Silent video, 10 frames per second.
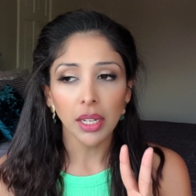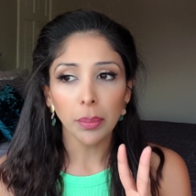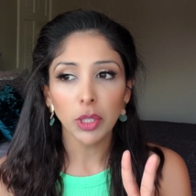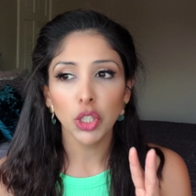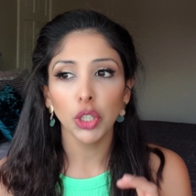
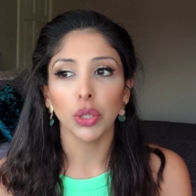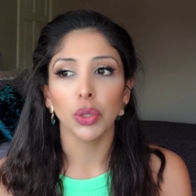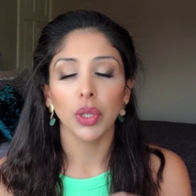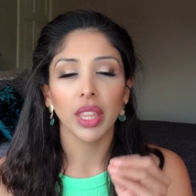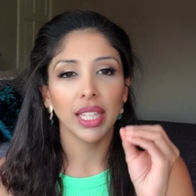Number
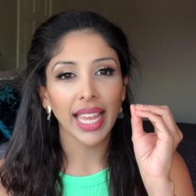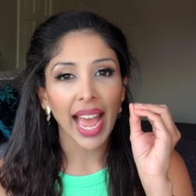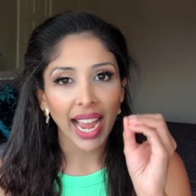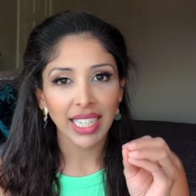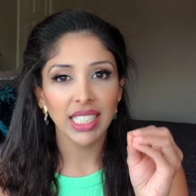two, the
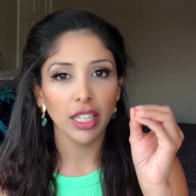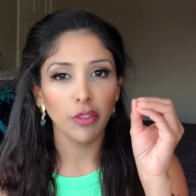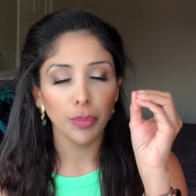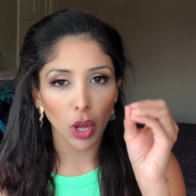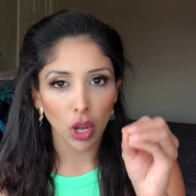
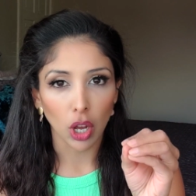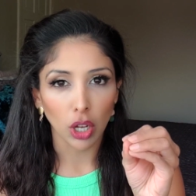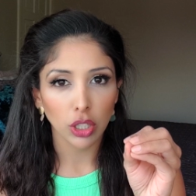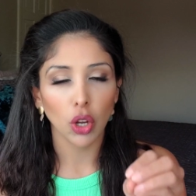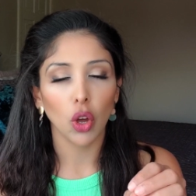active
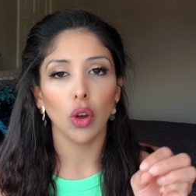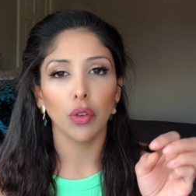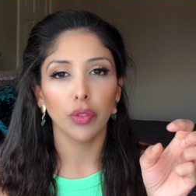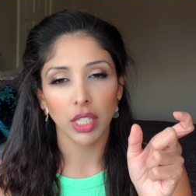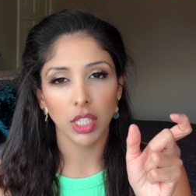part
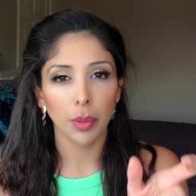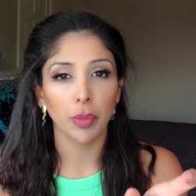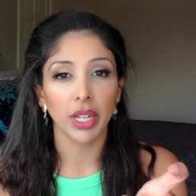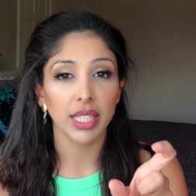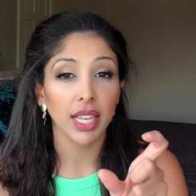of
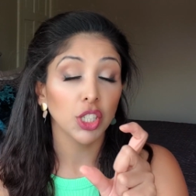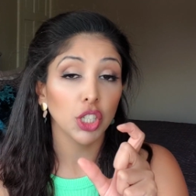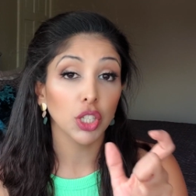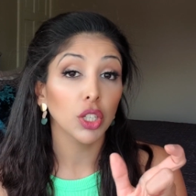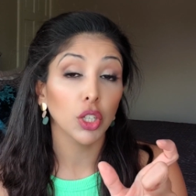turmeric is
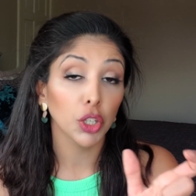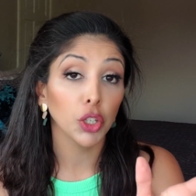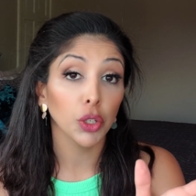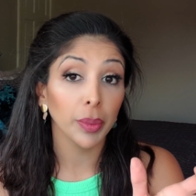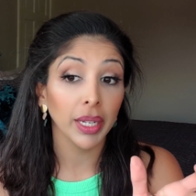actually
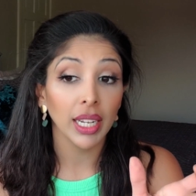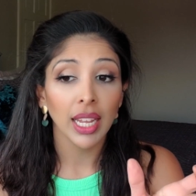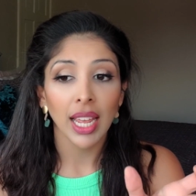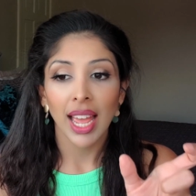curcumin.